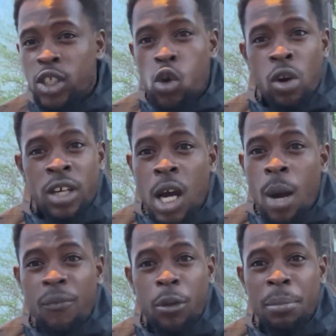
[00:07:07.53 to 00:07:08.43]
is going to
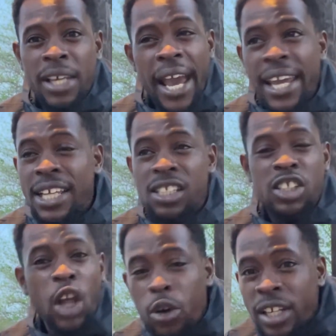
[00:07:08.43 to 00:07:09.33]
come for me. Age
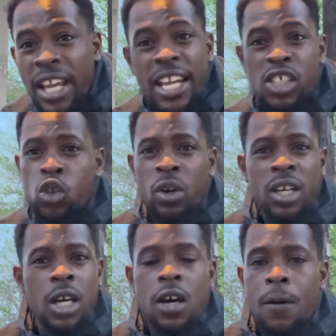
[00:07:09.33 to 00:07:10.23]
38 is going to
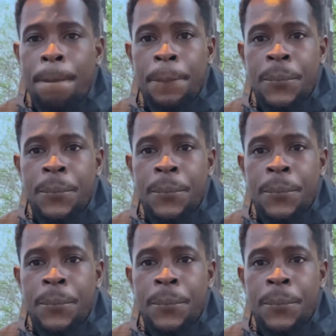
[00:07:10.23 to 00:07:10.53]
come.